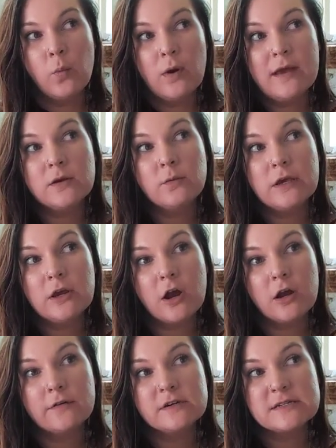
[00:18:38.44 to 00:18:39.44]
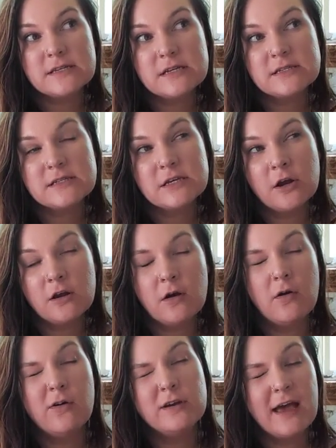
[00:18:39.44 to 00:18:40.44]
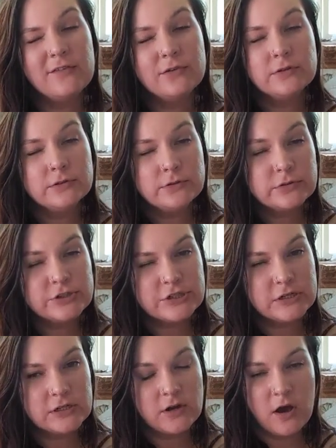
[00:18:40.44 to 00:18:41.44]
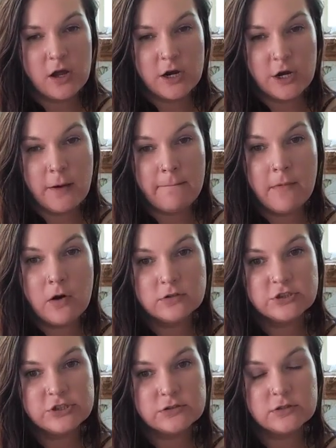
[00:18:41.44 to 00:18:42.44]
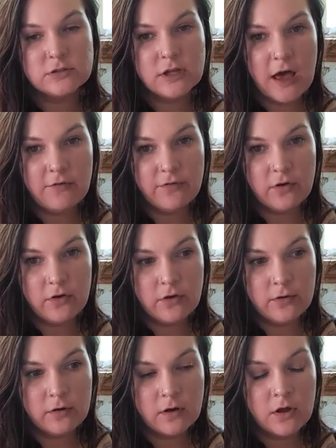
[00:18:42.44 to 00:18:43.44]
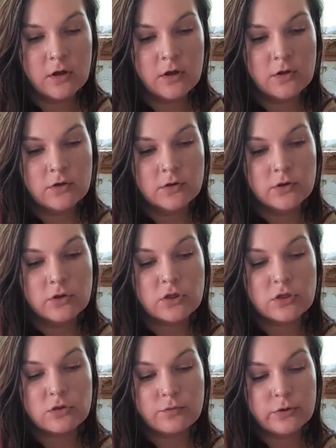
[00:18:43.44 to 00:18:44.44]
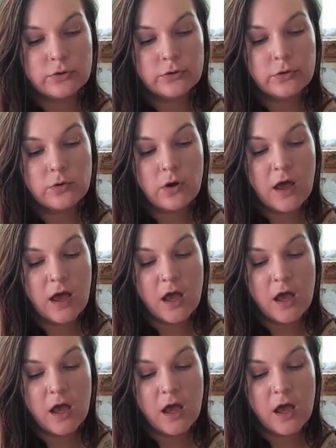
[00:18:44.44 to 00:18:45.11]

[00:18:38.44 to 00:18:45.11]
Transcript: when we are resisting our own evolution on an emotional level through